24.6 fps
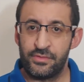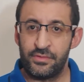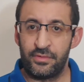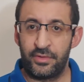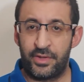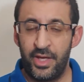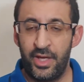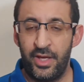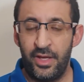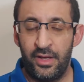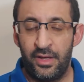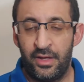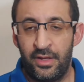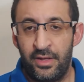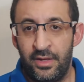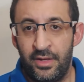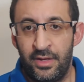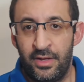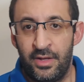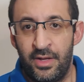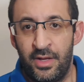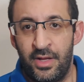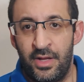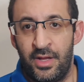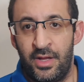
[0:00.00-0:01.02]
Okay?
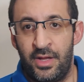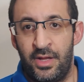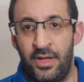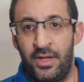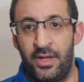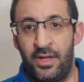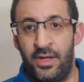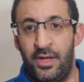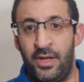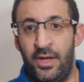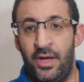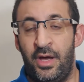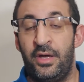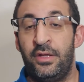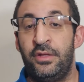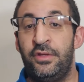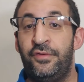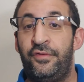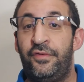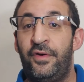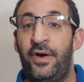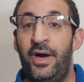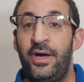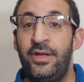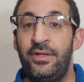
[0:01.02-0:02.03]
And
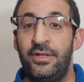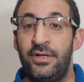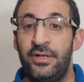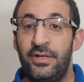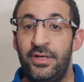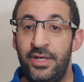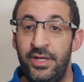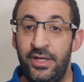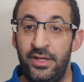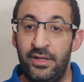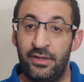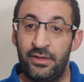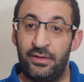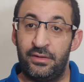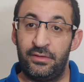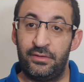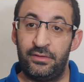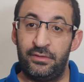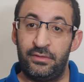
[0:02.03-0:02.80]
finally,